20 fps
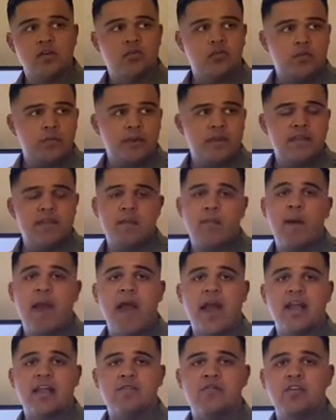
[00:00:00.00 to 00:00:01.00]
be in the
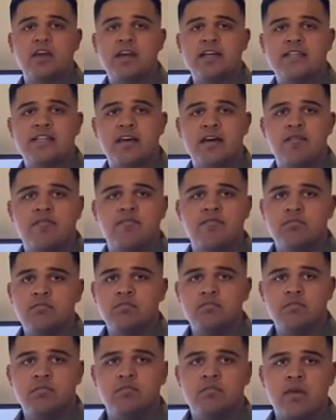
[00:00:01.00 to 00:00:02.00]
back. If you guys have
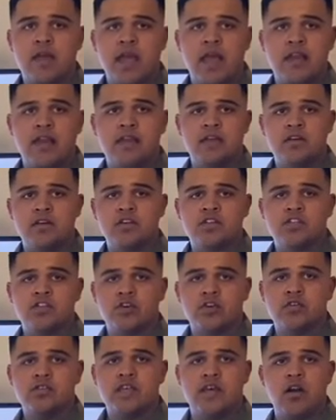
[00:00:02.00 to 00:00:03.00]
any
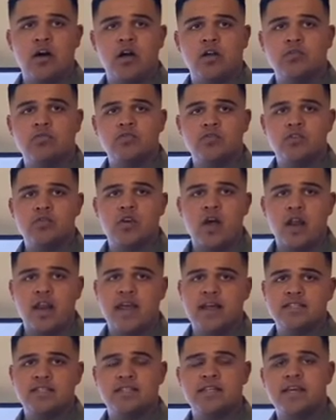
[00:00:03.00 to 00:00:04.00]
concerns at all, do not
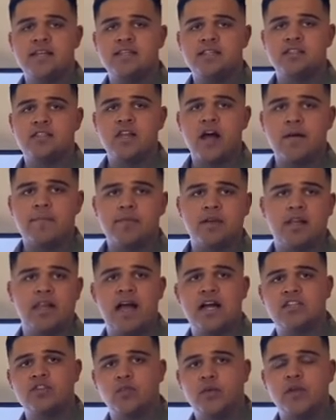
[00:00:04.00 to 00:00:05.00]
hesitate to stop the
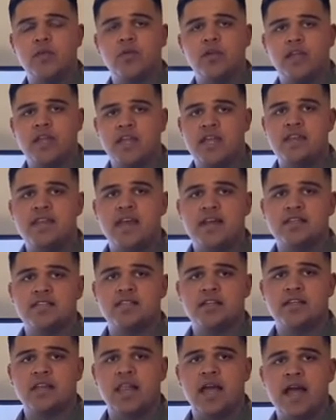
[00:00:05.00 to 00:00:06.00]
class. We will index
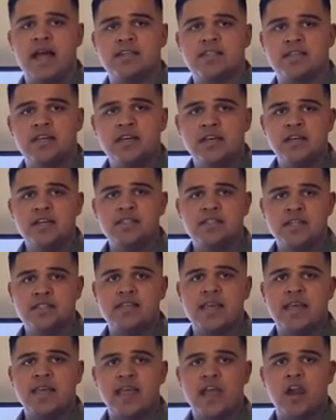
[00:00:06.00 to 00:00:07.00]
the class to
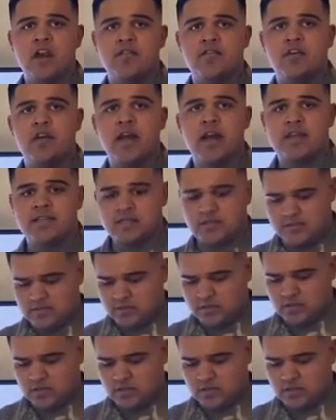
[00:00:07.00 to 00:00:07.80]
take care of you guys. So